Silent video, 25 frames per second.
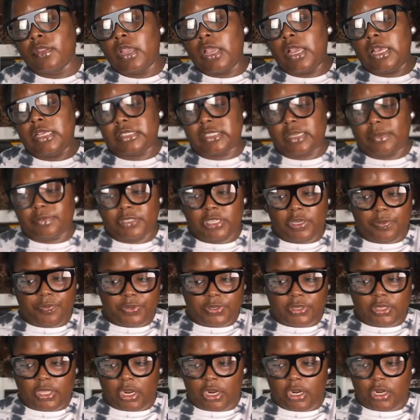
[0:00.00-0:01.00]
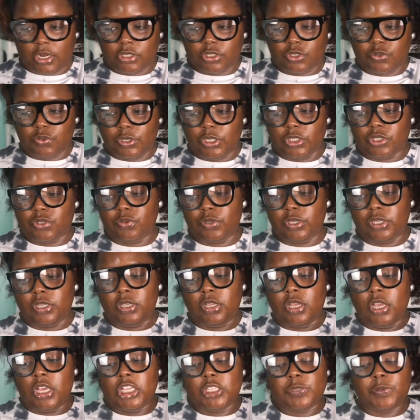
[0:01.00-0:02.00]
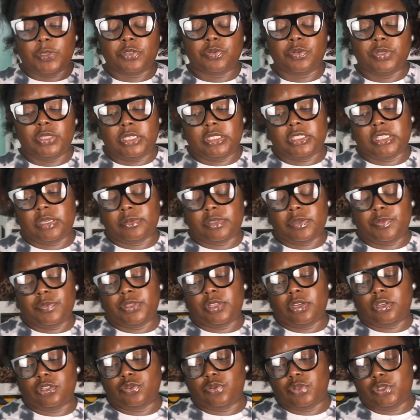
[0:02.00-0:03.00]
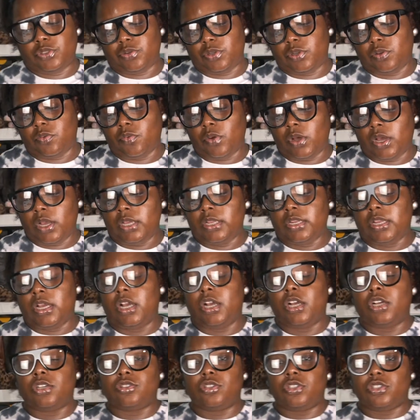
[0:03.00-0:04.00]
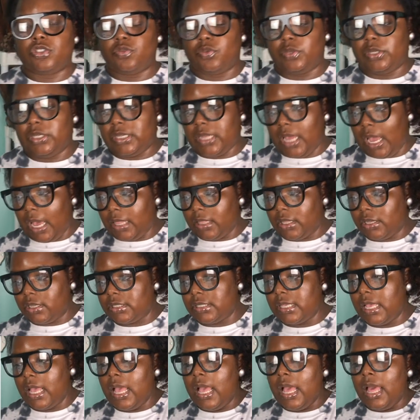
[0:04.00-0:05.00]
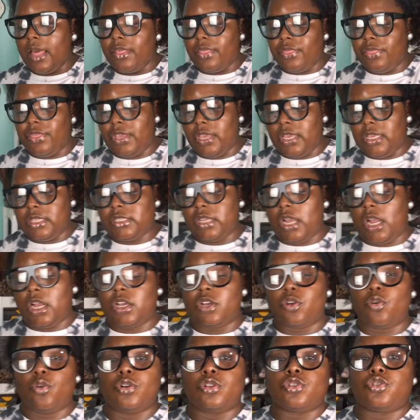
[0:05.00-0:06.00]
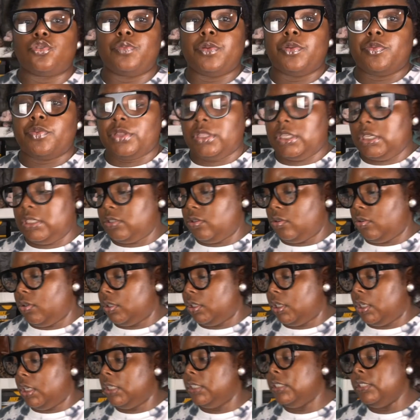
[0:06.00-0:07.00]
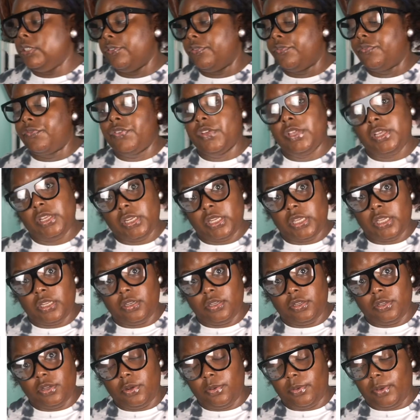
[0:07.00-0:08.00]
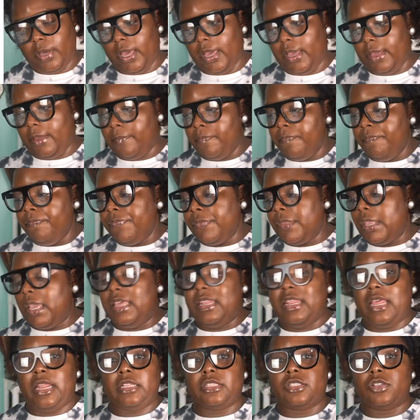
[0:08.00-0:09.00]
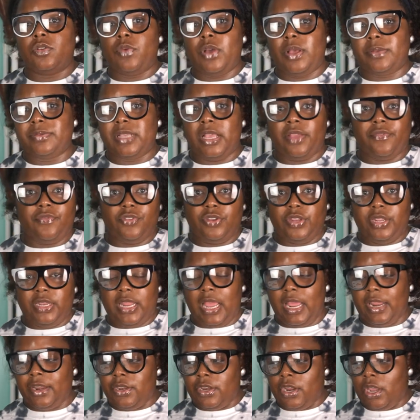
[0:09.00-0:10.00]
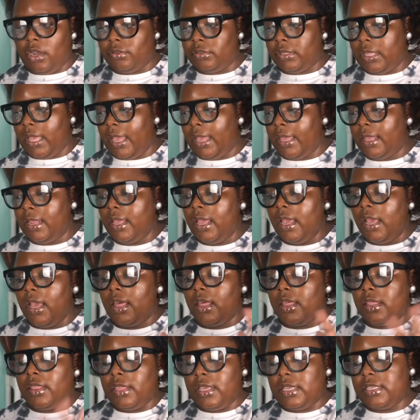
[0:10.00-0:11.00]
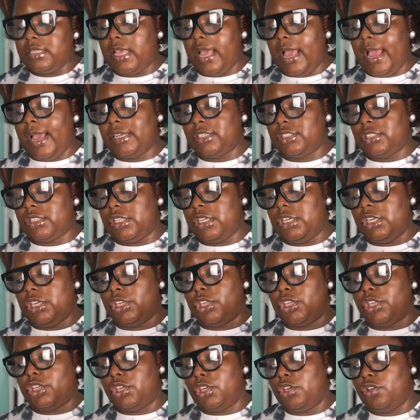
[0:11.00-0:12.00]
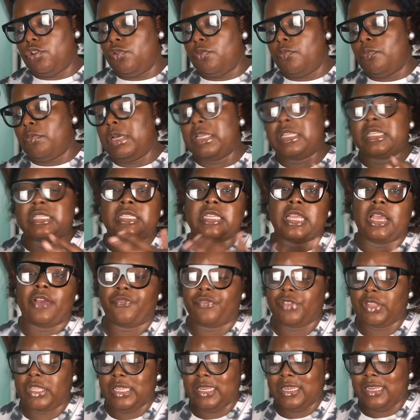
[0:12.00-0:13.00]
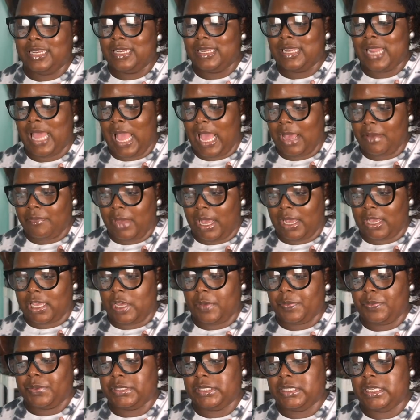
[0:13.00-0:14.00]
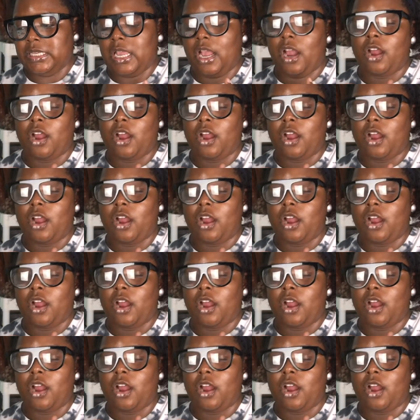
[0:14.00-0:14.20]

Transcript: It's September 3rd, 2020. It's supposed to release September 3rd, 2021, $120. These are going to be released on Undefeated, okay? And that is a website if you did not know that. These are actually cute, but definitely not my cup of tea.